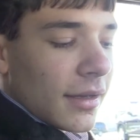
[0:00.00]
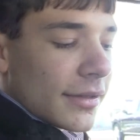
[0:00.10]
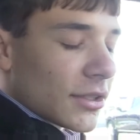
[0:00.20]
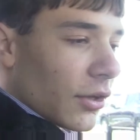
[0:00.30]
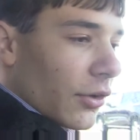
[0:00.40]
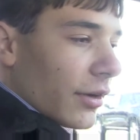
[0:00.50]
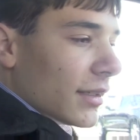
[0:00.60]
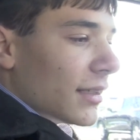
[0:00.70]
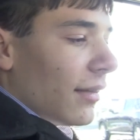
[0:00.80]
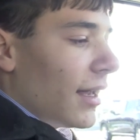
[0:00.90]
So there are
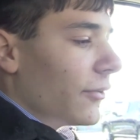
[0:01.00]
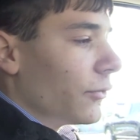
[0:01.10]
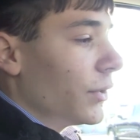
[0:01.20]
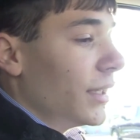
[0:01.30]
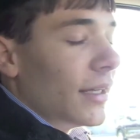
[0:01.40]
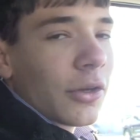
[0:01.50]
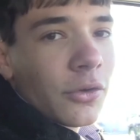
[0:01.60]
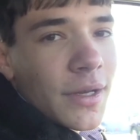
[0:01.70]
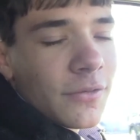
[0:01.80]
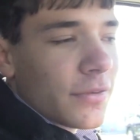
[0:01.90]
just a lot of really
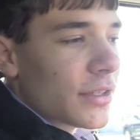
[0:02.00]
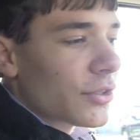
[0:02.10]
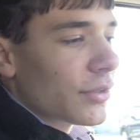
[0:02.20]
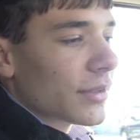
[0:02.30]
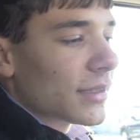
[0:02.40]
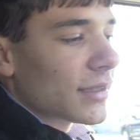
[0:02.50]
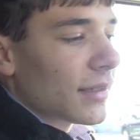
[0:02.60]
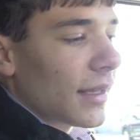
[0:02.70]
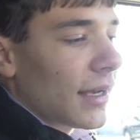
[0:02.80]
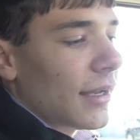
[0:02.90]
great features
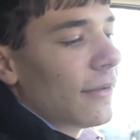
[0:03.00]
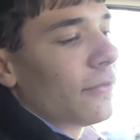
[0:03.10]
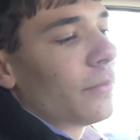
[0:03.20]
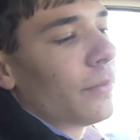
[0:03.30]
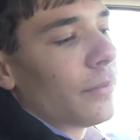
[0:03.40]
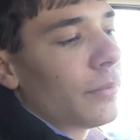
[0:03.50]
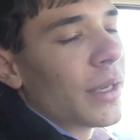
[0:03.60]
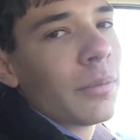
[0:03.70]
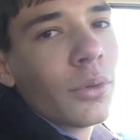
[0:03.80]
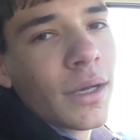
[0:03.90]
that have
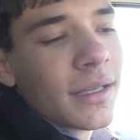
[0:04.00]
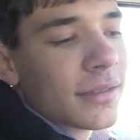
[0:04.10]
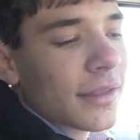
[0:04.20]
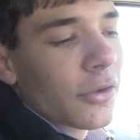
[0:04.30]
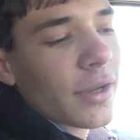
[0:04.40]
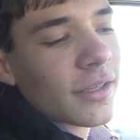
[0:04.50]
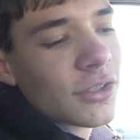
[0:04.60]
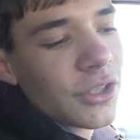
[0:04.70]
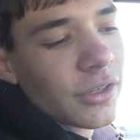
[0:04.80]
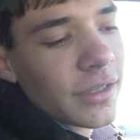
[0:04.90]
been put into the Grand
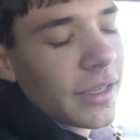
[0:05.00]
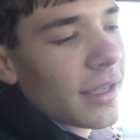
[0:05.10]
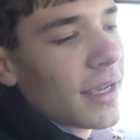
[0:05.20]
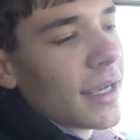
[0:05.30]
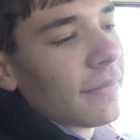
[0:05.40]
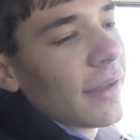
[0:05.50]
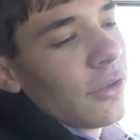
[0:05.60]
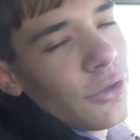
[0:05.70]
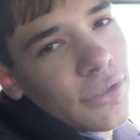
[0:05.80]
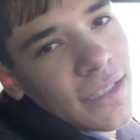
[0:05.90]
Cherokee that
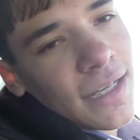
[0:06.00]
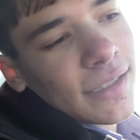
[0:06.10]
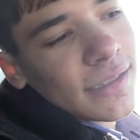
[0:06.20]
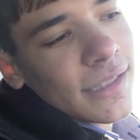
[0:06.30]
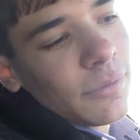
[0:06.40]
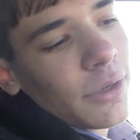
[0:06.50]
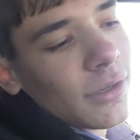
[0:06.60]
you used to not see. We